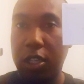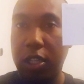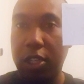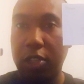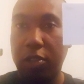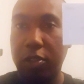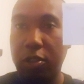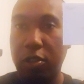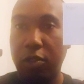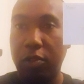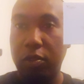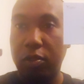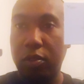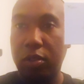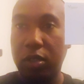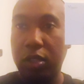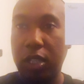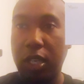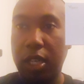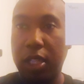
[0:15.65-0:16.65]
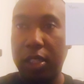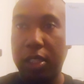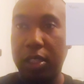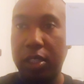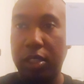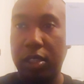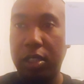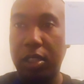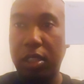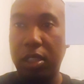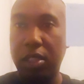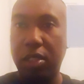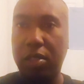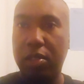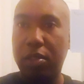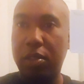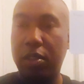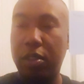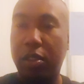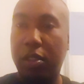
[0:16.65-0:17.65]
I don't know if you guys can see it.
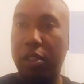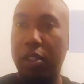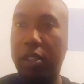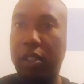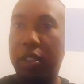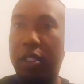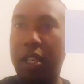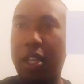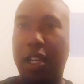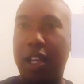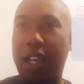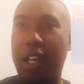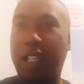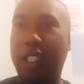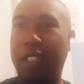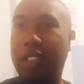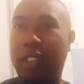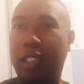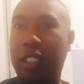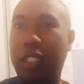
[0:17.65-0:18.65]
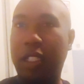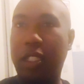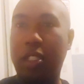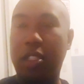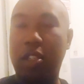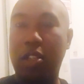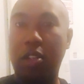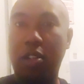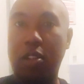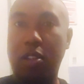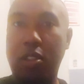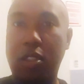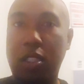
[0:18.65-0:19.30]
Kind of hazy in here.